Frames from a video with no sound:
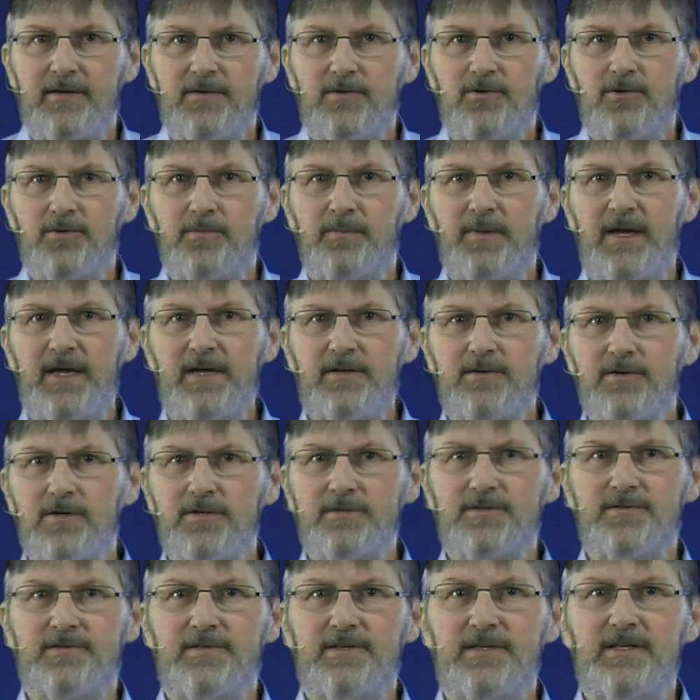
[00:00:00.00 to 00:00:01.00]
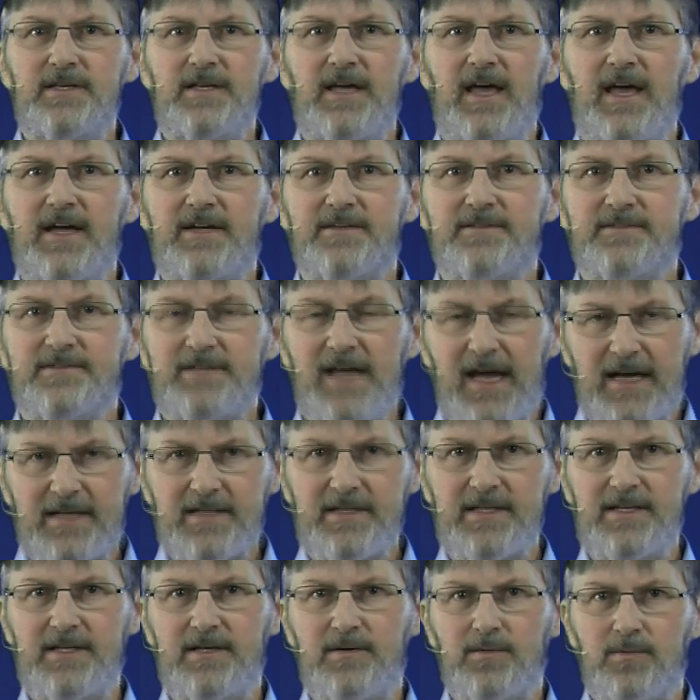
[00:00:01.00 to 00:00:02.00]
You may not see
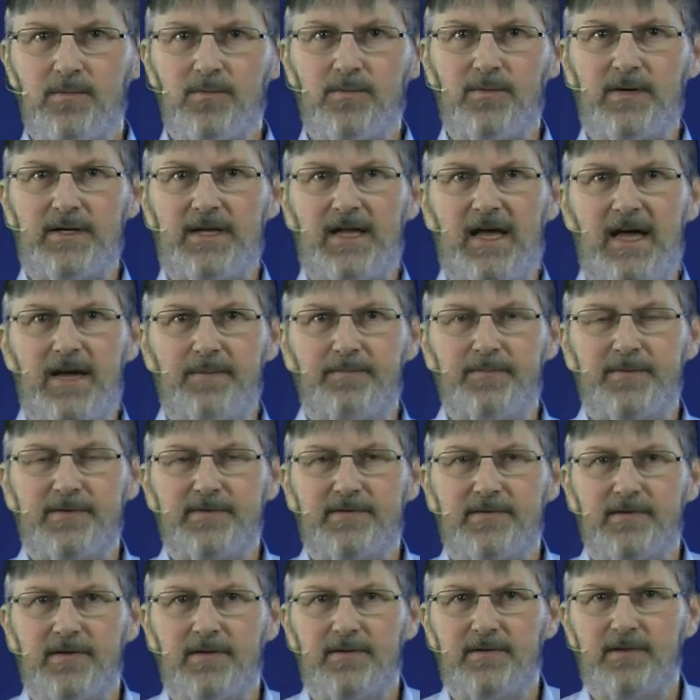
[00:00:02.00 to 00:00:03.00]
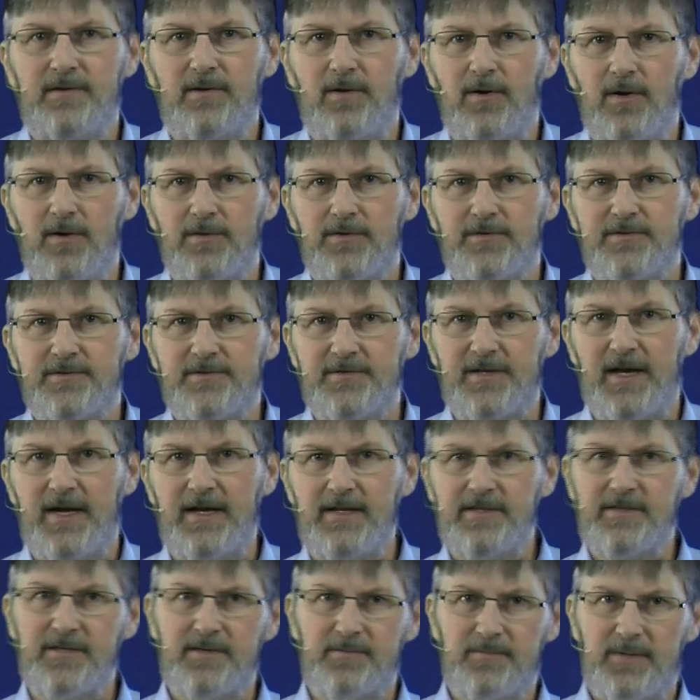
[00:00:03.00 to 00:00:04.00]
exactly what happens at the other
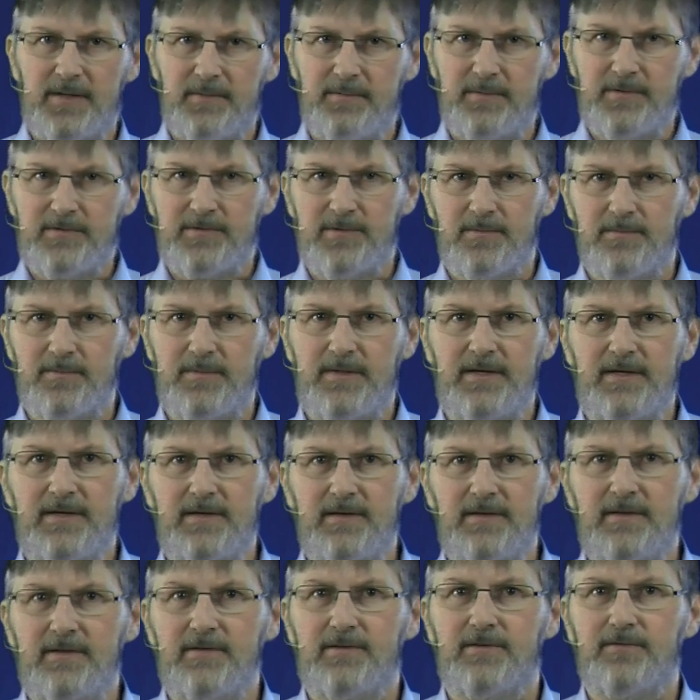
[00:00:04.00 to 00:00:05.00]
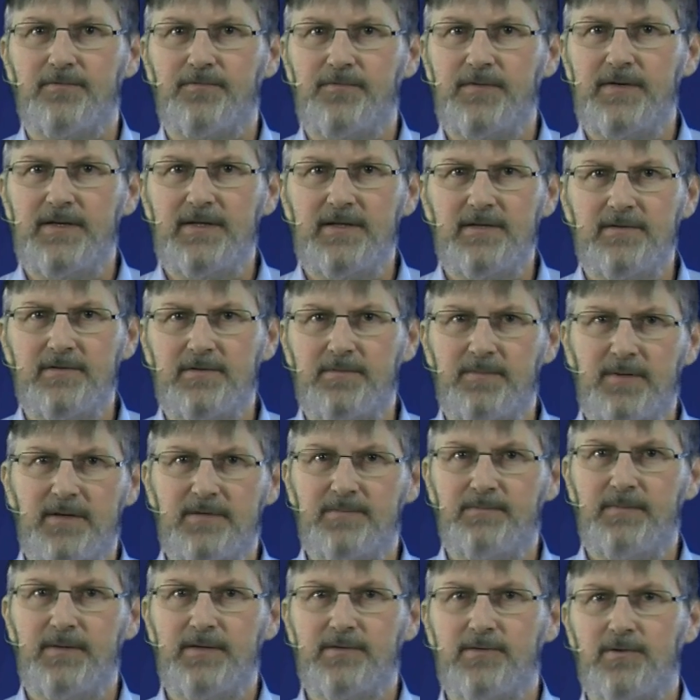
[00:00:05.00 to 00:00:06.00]
side. There may be some interference, there may
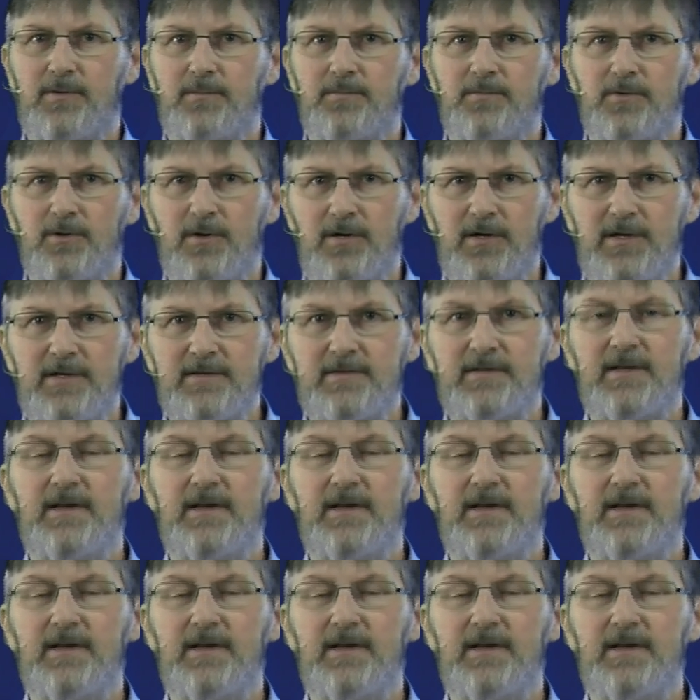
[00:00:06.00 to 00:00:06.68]
be some noise,